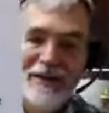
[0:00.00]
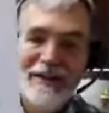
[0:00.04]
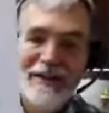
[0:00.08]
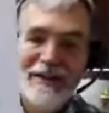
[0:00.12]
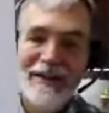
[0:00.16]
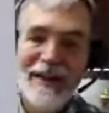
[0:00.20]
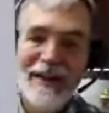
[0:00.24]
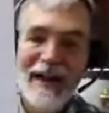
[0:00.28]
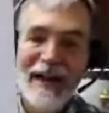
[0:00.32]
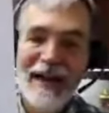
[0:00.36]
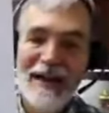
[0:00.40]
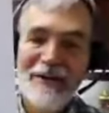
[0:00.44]

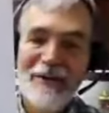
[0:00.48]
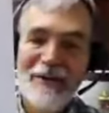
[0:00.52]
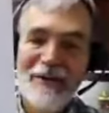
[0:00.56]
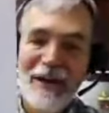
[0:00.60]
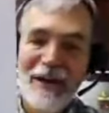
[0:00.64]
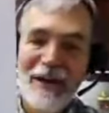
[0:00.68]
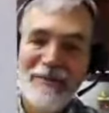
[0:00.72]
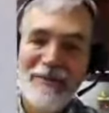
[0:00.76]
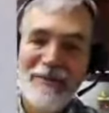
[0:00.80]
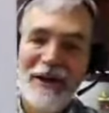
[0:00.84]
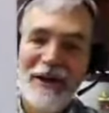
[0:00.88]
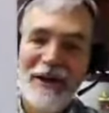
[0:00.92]

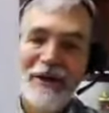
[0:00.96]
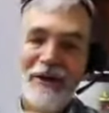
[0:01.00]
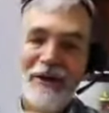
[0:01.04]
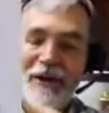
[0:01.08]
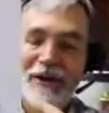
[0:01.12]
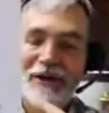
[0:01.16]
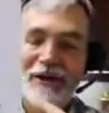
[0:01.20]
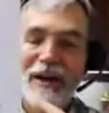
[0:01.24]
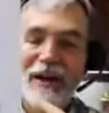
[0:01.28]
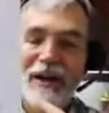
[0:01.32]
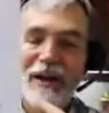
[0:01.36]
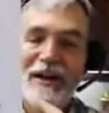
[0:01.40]
diagram here,
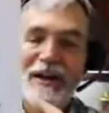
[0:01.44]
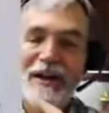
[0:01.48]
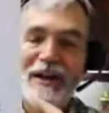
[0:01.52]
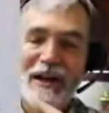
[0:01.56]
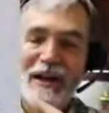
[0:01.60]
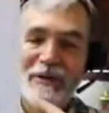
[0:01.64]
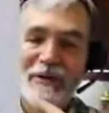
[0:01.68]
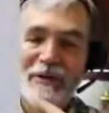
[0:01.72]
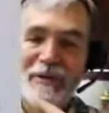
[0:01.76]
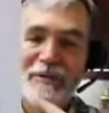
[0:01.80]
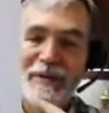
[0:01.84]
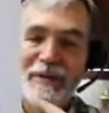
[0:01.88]
or not a
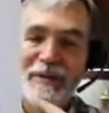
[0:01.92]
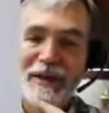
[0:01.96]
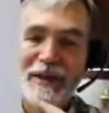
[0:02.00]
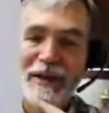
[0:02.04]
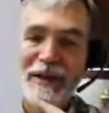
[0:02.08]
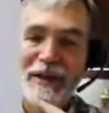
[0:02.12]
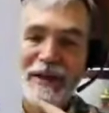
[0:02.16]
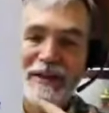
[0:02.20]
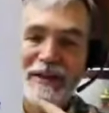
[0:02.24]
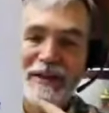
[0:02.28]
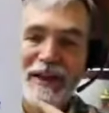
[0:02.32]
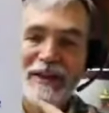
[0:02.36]
diagram, but
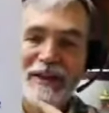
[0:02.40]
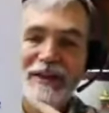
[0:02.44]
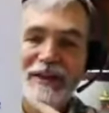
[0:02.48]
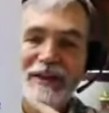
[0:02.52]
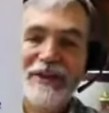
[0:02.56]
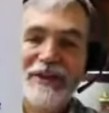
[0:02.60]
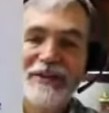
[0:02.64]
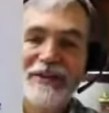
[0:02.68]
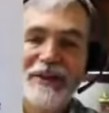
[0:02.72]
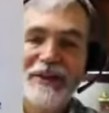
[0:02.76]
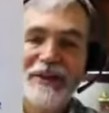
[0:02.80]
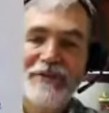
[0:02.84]
a
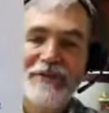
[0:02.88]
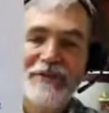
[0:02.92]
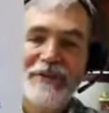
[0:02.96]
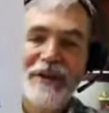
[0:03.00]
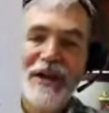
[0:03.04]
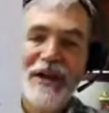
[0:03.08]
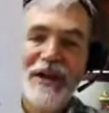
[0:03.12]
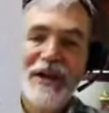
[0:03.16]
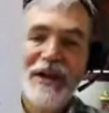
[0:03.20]
list of